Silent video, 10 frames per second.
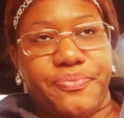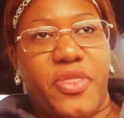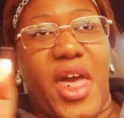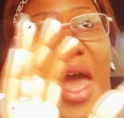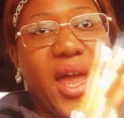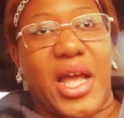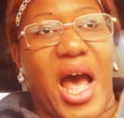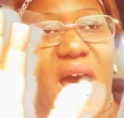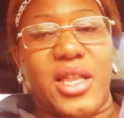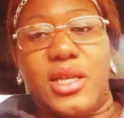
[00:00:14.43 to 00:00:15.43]
that
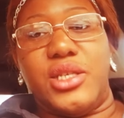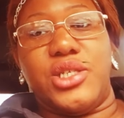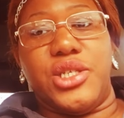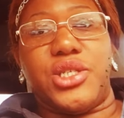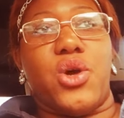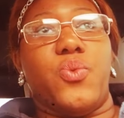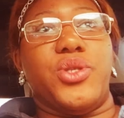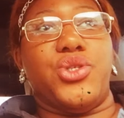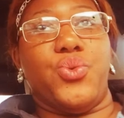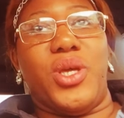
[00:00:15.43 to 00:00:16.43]
college is
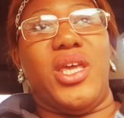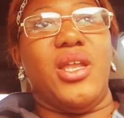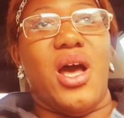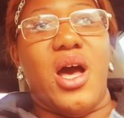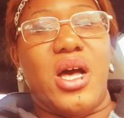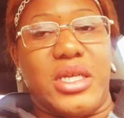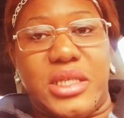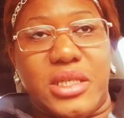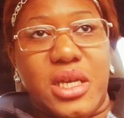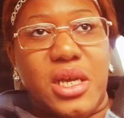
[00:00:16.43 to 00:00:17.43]
going to get
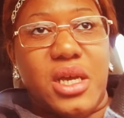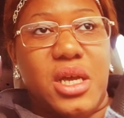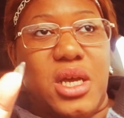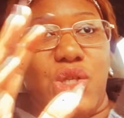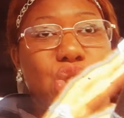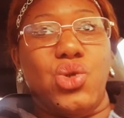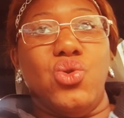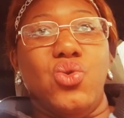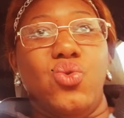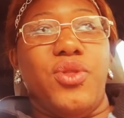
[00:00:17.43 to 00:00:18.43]
us
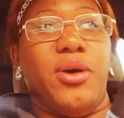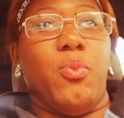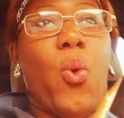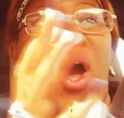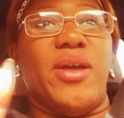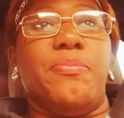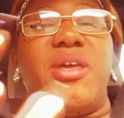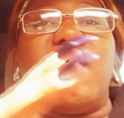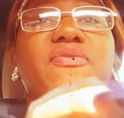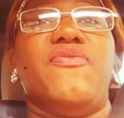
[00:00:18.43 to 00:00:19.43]
to the white
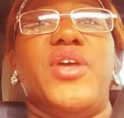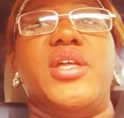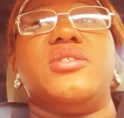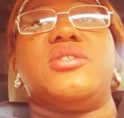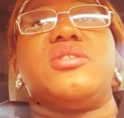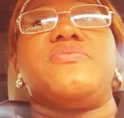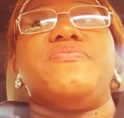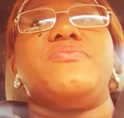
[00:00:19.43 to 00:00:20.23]
picket fence,